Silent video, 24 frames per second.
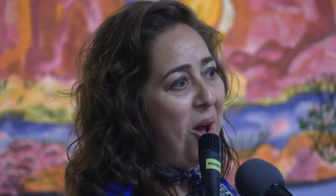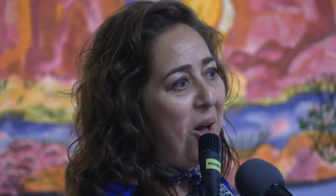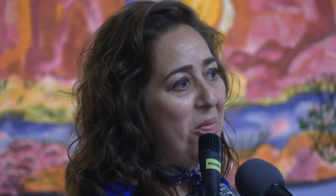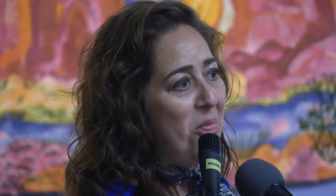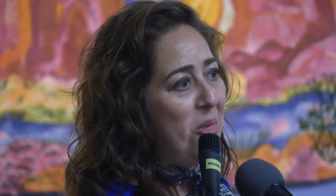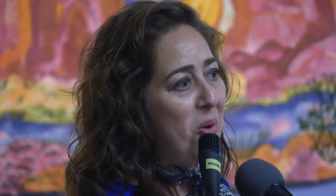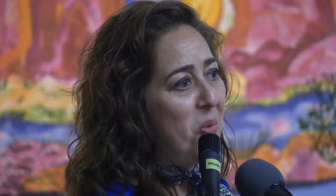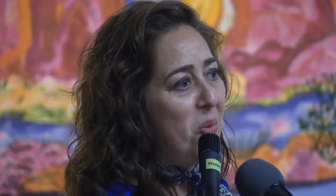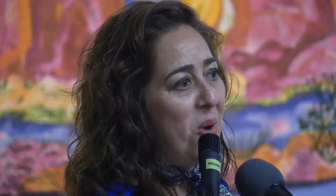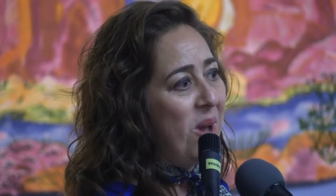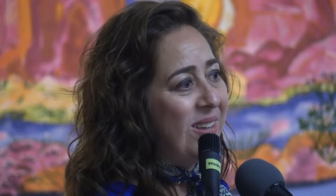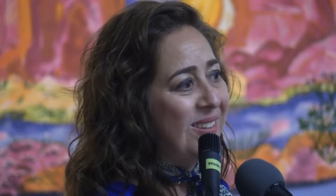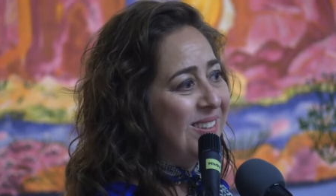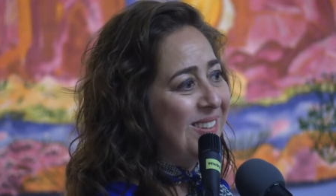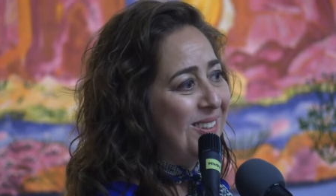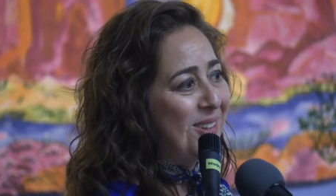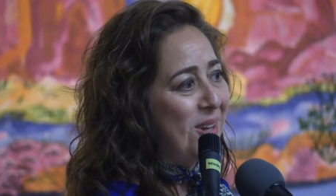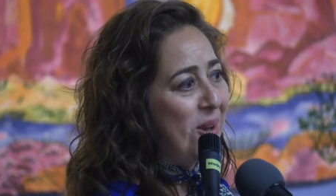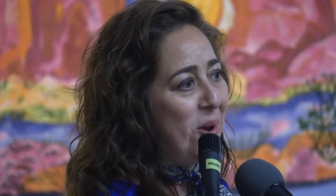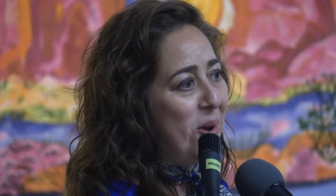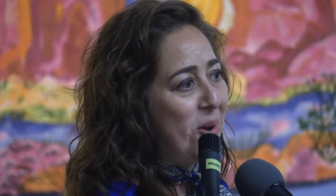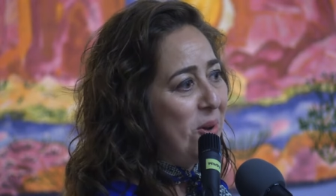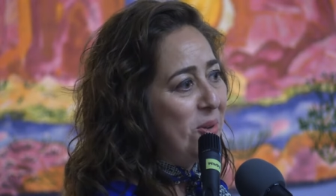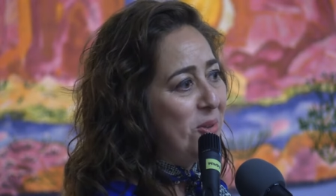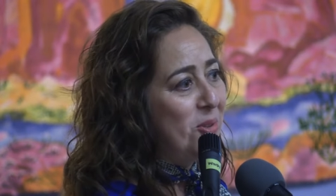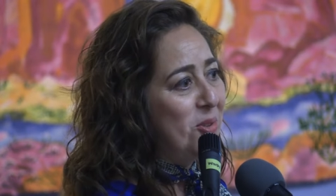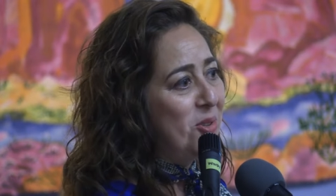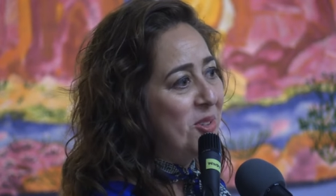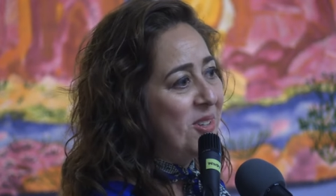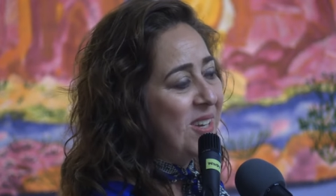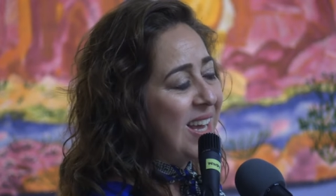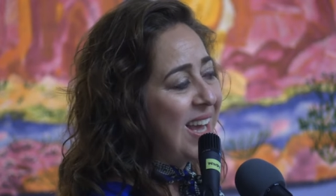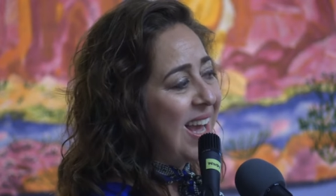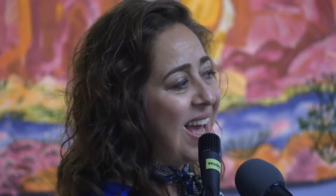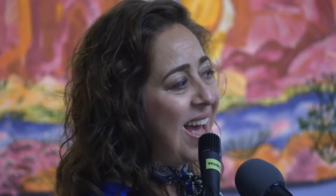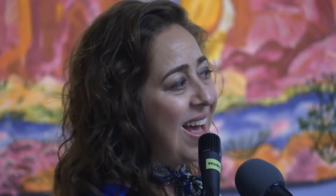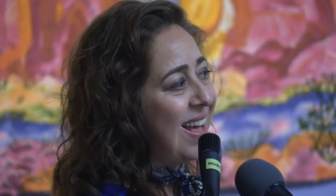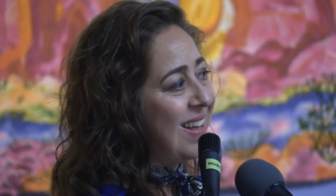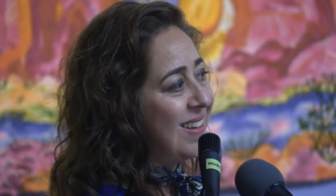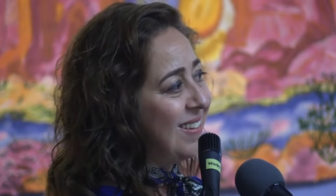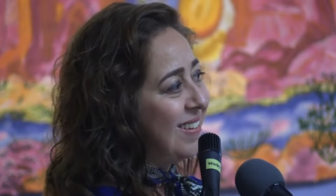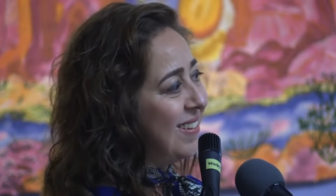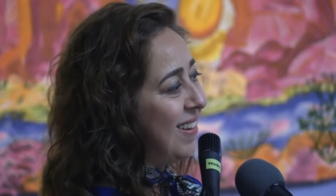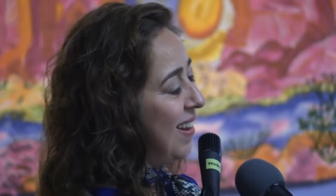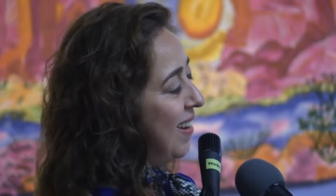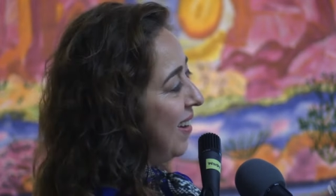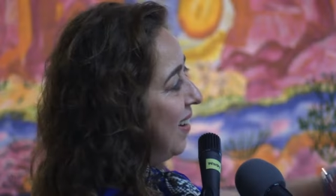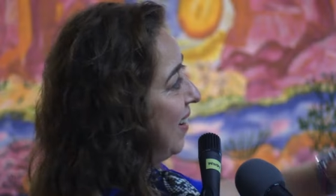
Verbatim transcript: the west coast. It has